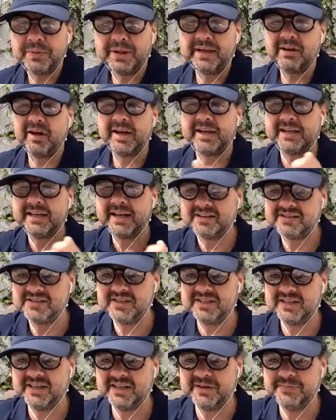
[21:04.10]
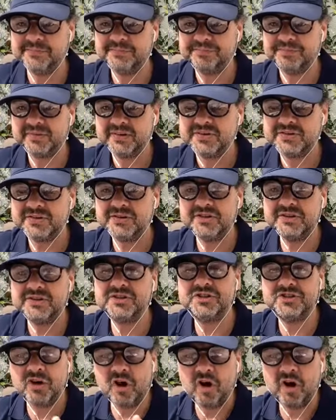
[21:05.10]
like yesterday. So this
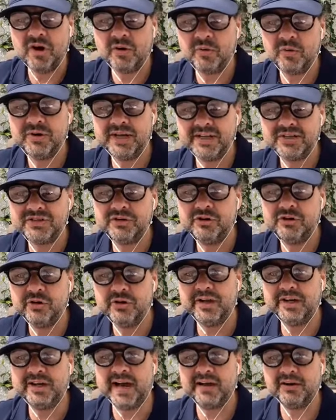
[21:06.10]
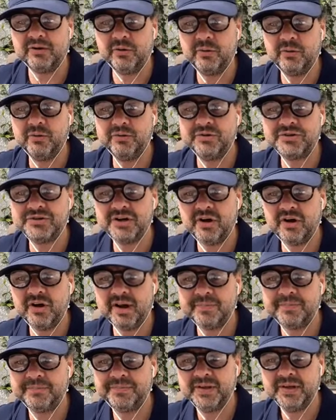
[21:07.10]
dial needs looking at all the
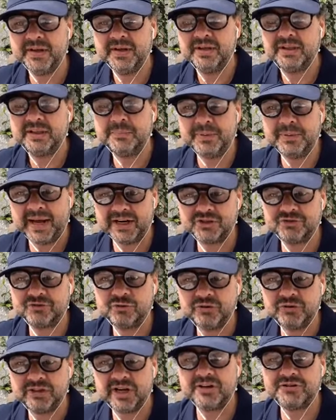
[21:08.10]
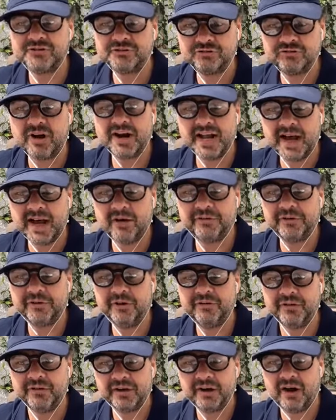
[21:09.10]
time. The petrol does run out
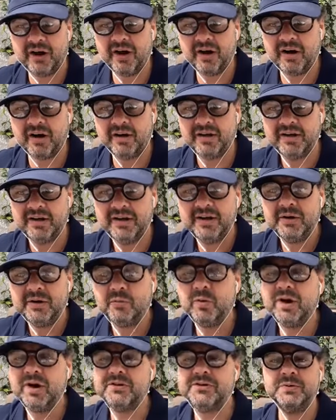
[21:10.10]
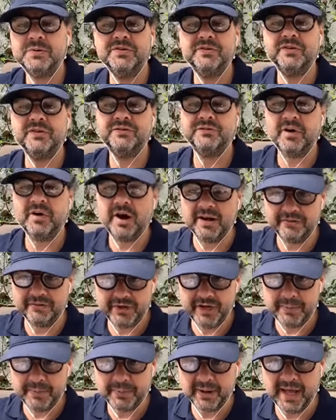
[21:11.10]
on the car. Whereas with the
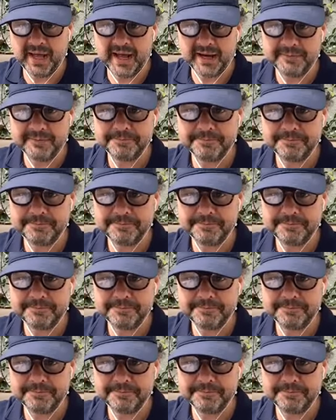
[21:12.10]
5-year plan,